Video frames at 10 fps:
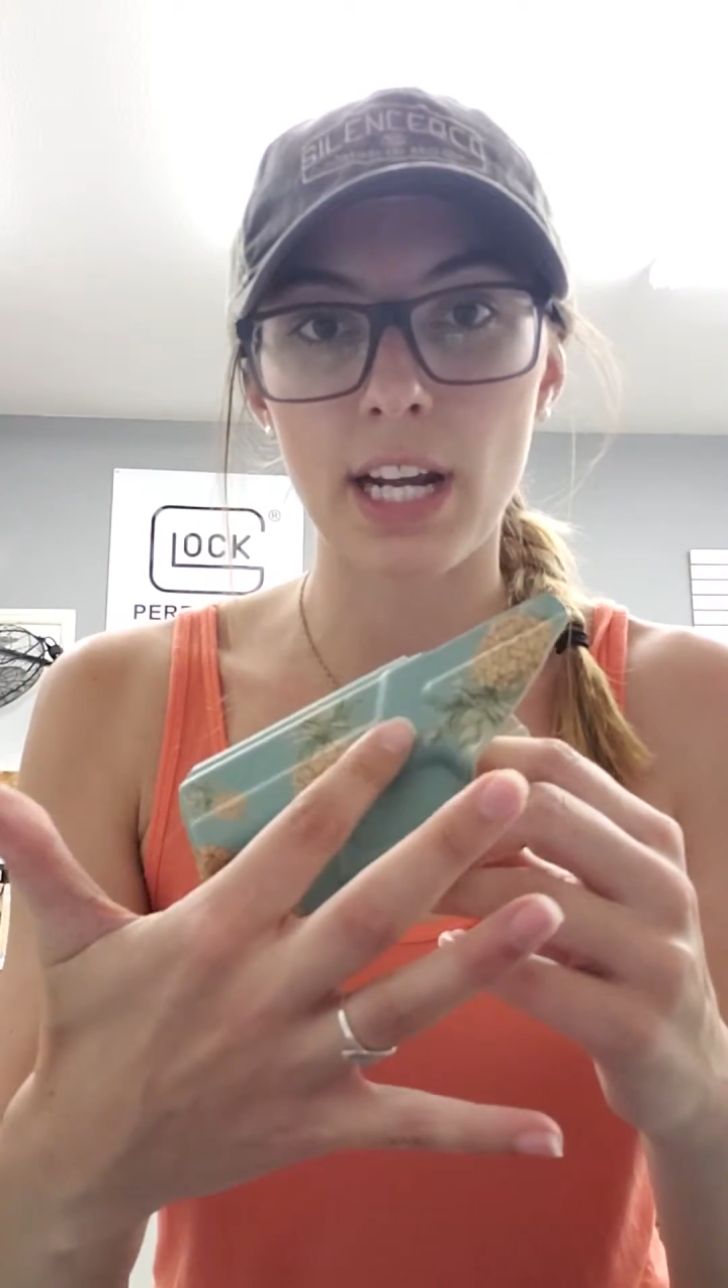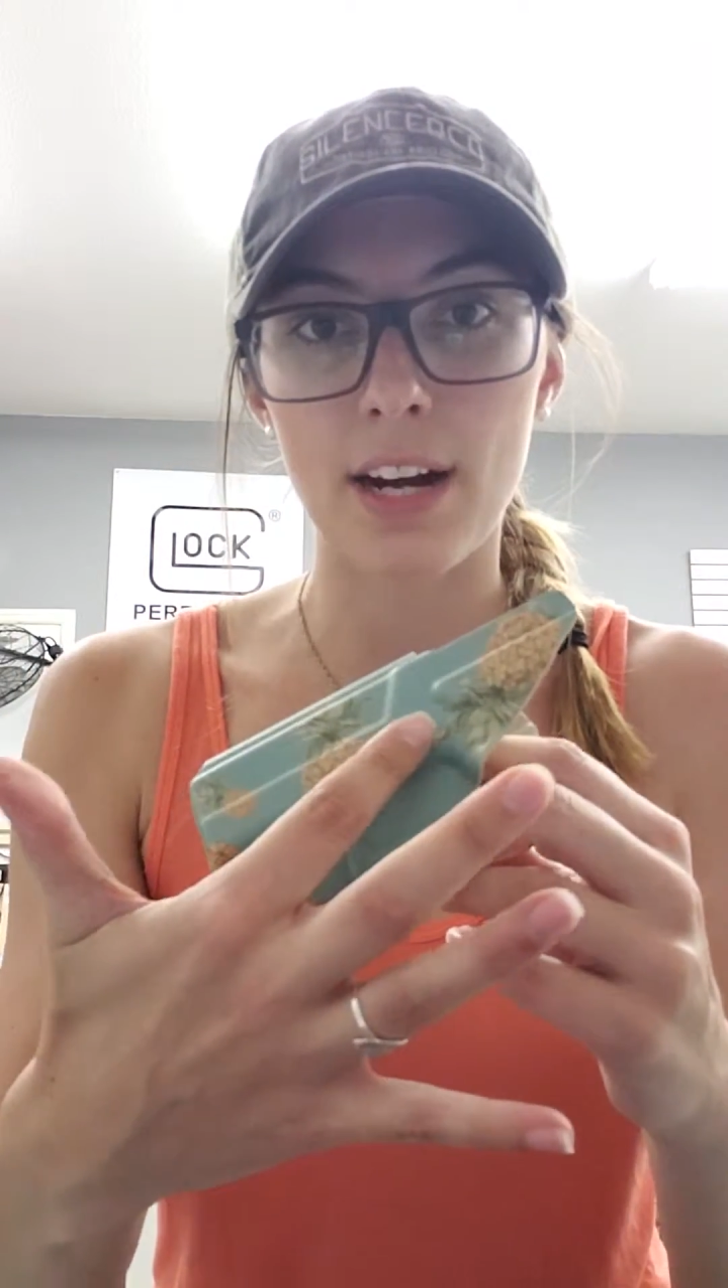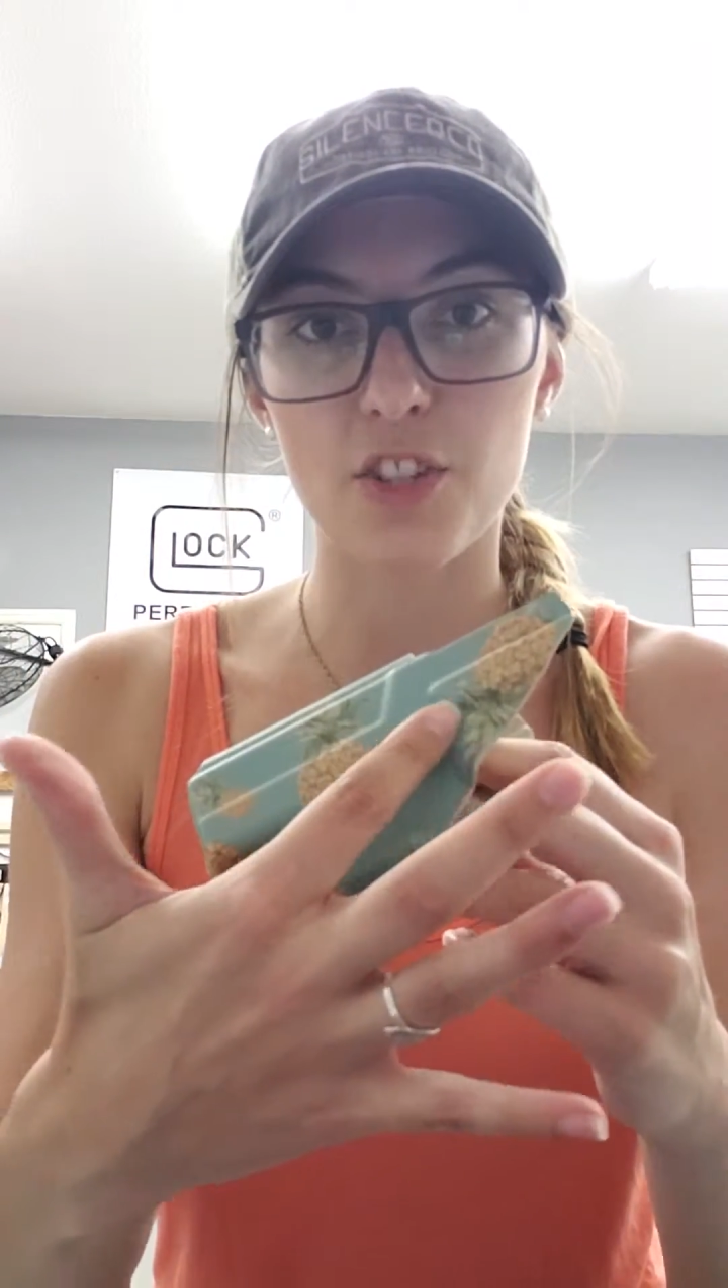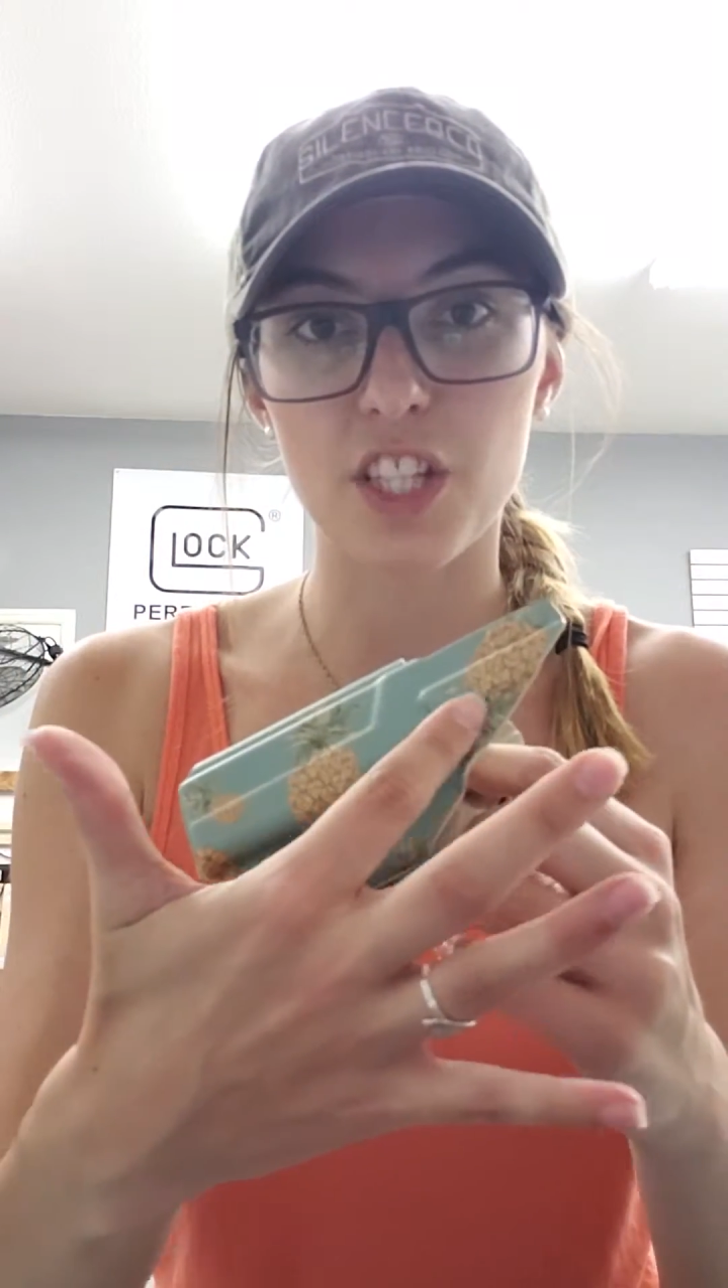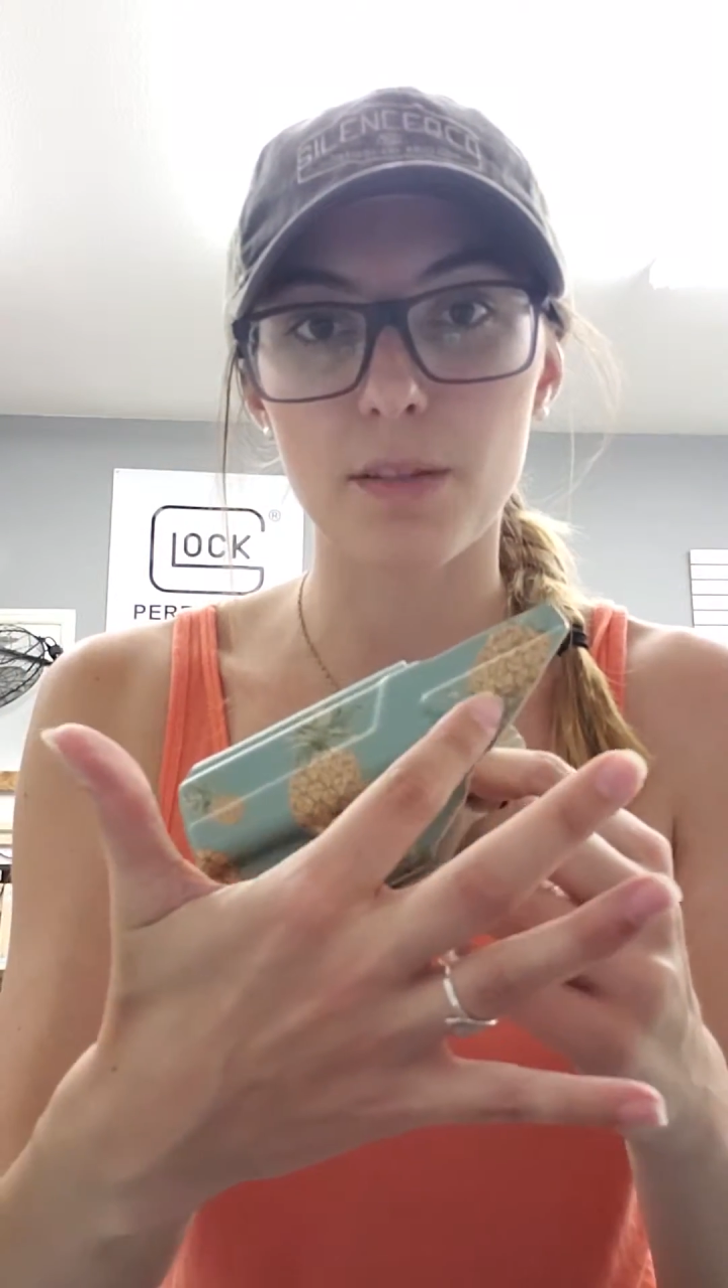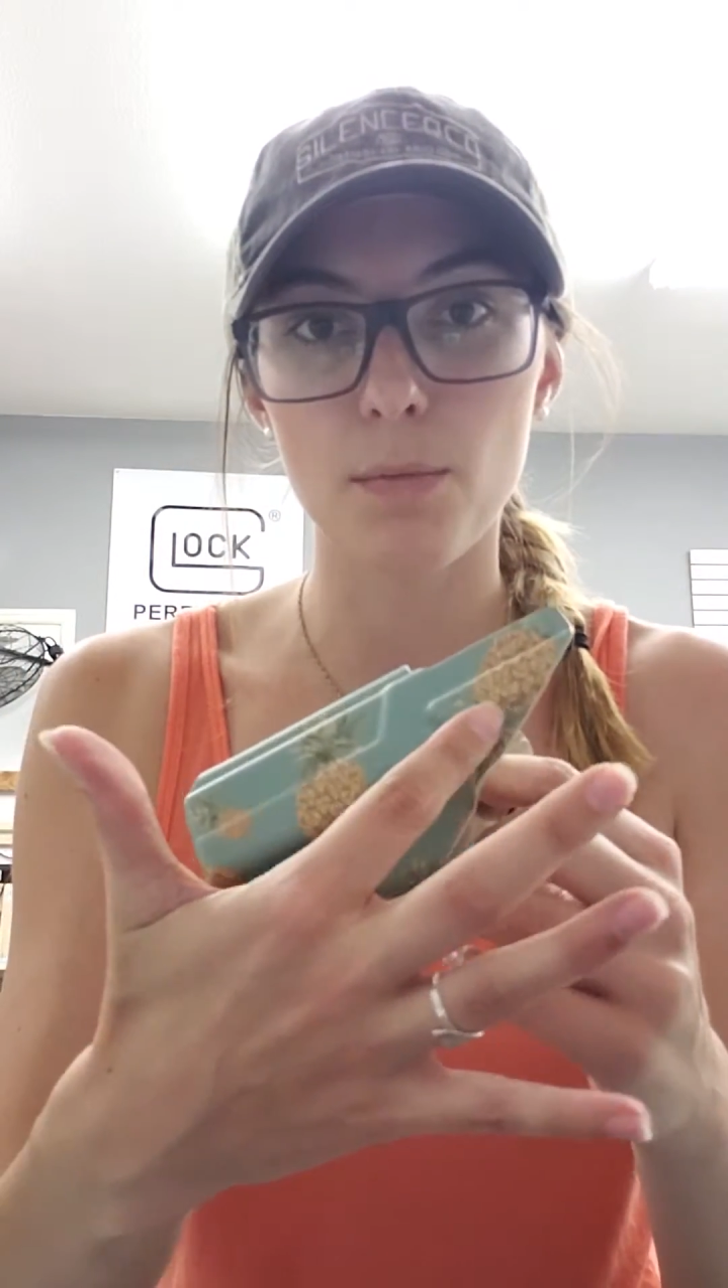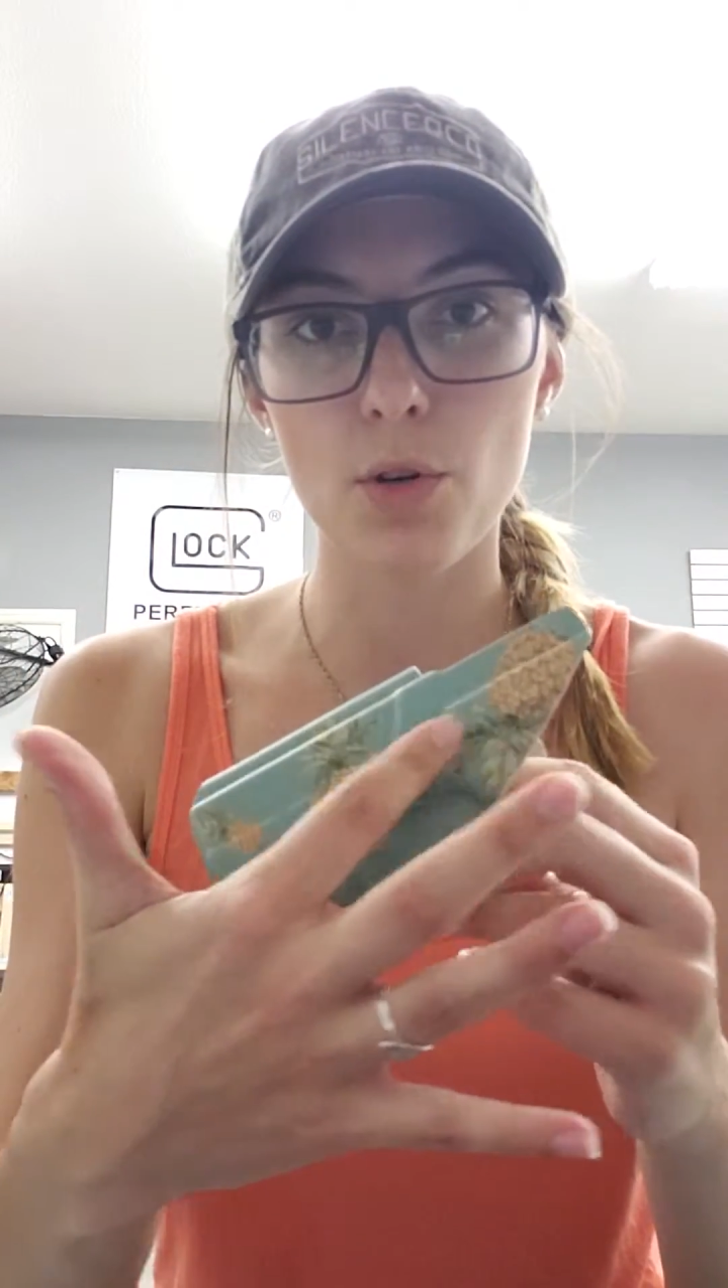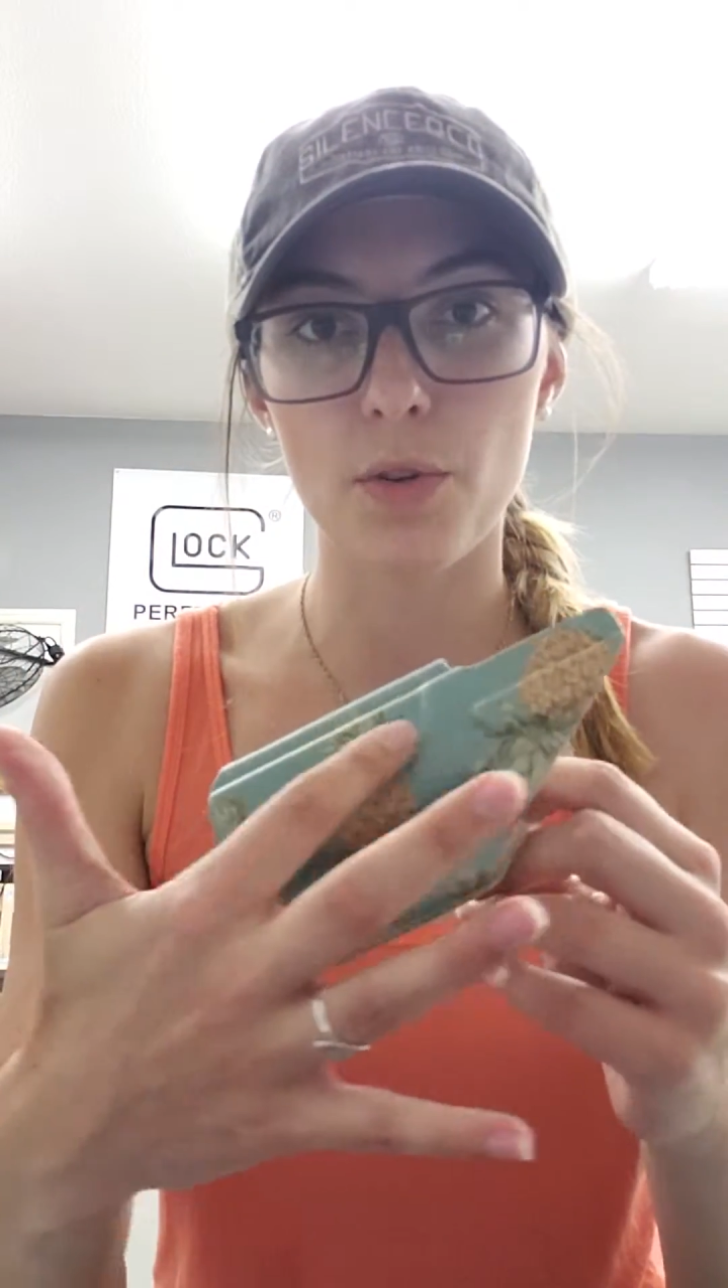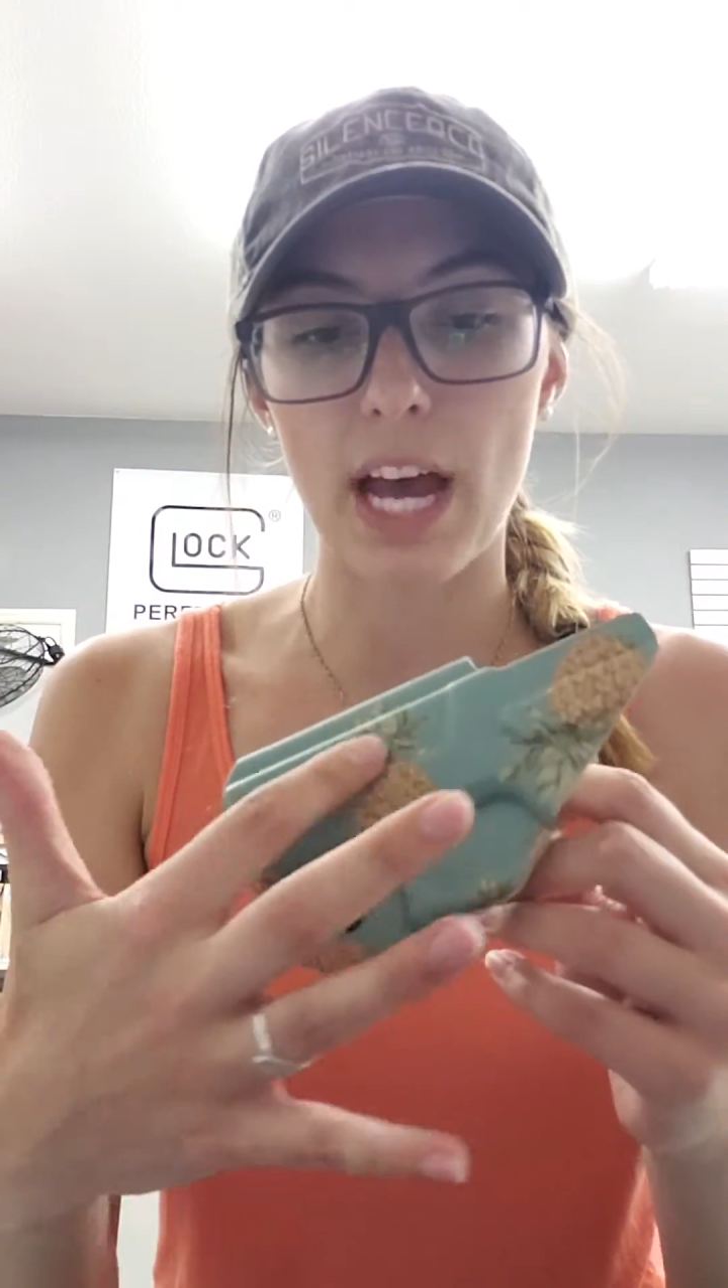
how smooth